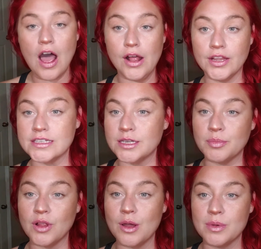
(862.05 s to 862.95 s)
I'll list it
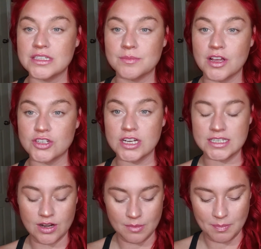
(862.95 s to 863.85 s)
below because I'm not trying to
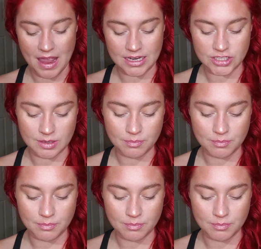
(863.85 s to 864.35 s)
tear up packaging.